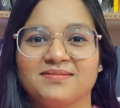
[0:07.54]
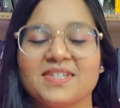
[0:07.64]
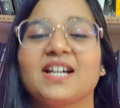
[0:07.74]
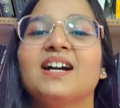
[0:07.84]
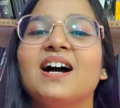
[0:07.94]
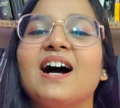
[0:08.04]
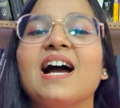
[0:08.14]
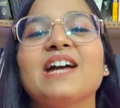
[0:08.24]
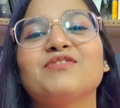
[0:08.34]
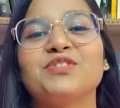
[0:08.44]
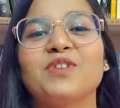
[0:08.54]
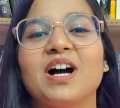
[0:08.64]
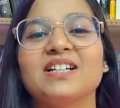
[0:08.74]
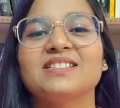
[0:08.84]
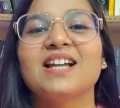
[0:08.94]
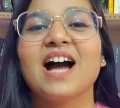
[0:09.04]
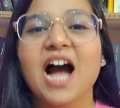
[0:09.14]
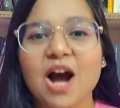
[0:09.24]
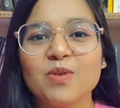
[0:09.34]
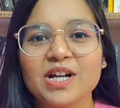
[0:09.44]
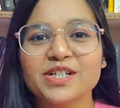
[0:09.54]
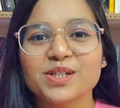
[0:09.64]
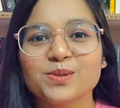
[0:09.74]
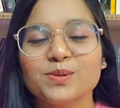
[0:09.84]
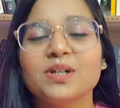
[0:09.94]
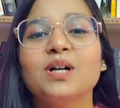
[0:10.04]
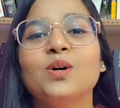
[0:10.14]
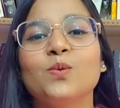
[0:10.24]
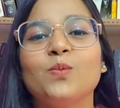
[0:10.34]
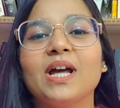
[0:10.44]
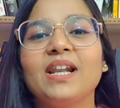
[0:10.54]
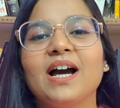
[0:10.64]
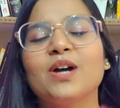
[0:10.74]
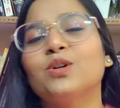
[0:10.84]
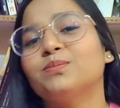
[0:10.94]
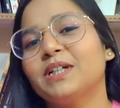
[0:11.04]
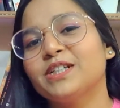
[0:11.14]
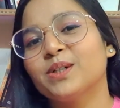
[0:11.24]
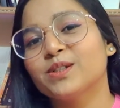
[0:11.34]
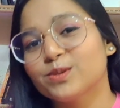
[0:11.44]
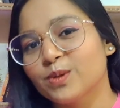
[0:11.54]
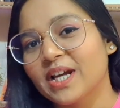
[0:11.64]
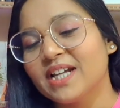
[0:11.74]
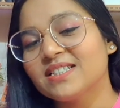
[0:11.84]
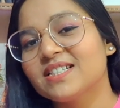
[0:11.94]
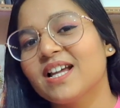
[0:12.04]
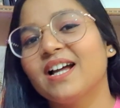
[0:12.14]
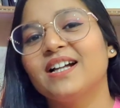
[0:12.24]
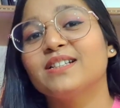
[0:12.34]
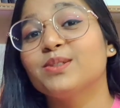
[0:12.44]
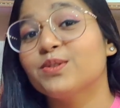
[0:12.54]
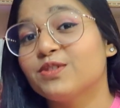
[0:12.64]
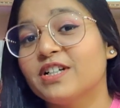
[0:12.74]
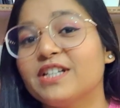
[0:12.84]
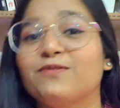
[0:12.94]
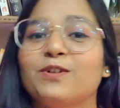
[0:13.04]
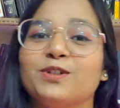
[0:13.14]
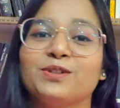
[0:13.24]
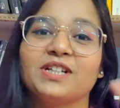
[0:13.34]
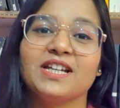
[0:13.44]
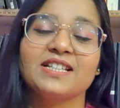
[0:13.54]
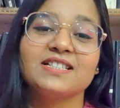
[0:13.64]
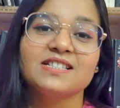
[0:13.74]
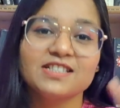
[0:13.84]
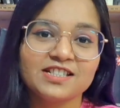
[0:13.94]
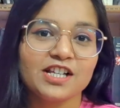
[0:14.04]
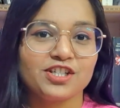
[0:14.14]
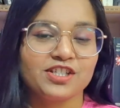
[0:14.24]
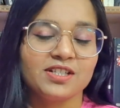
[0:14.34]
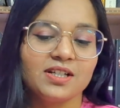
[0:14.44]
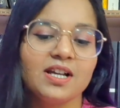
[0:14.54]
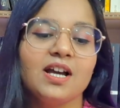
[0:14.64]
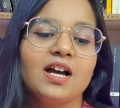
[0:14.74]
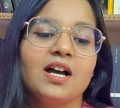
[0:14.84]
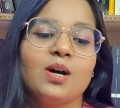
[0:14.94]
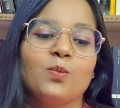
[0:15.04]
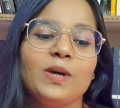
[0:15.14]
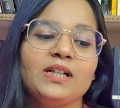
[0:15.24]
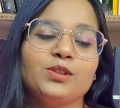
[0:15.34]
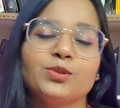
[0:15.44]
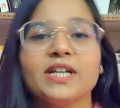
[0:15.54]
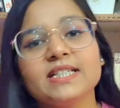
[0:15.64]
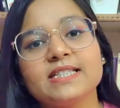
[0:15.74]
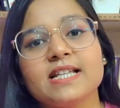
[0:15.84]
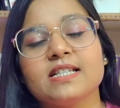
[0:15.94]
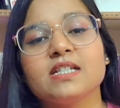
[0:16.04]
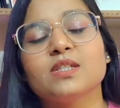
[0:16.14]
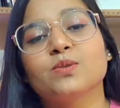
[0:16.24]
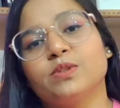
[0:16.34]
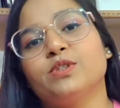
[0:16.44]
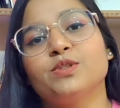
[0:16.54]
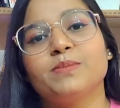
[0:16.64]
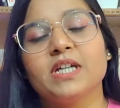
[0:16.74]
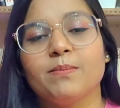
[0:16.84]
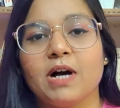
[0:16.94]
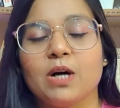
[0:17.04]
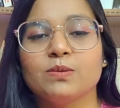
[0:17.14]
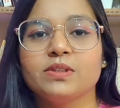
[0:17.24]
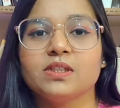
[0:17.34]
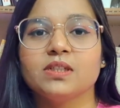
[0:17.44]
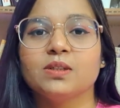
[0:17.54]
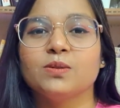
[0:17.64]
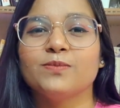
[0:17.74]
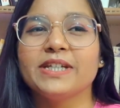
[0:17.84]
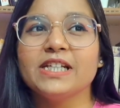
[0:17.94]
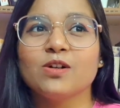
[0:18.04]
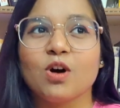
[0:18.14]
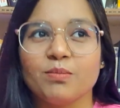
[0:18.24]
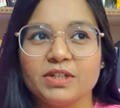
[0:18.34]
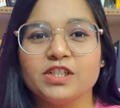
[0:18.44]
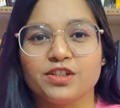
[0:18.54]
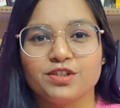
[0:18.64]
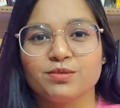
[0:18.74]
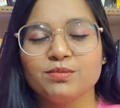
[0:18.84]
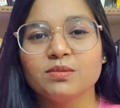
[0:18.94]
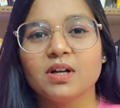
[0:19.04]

on. Hi everyone, how are you? Well, I hope that you are great and you're ready for today's session. Well, today's lesson is going to be about a very common issue,